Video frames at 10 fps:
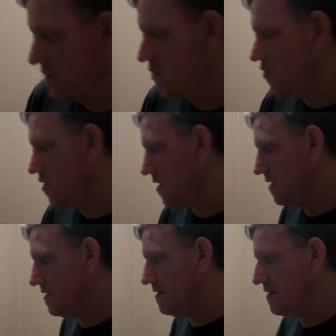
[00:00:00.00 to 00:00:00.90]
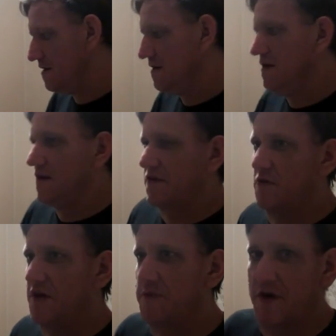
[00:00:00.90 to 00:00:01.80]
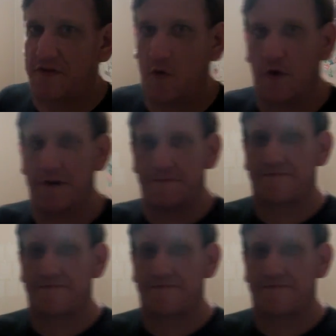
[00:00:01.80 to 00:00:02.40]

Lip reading: Ooh. So that's my story.